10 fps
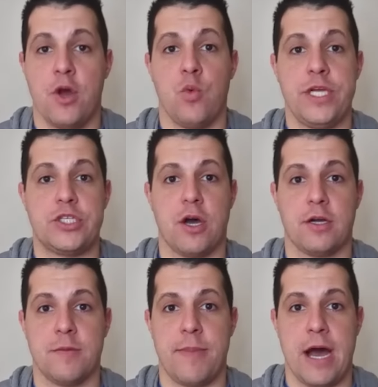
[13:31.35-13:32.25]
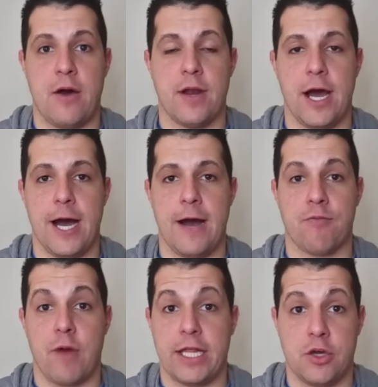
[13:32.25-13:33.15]
We talked about
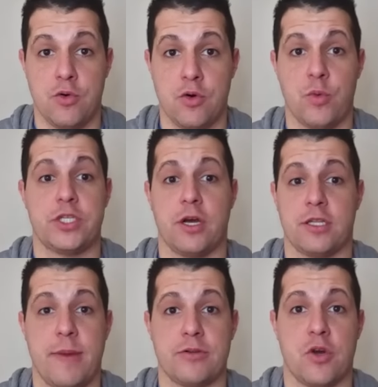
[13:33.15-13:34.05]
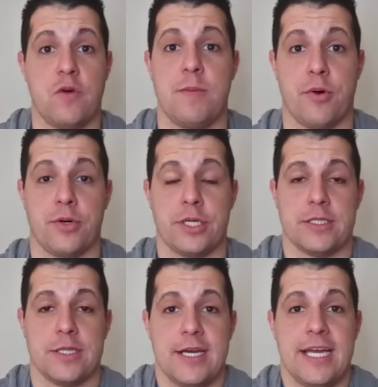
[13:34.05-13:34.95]
Riley Kugel. We talked about Tony Perkins.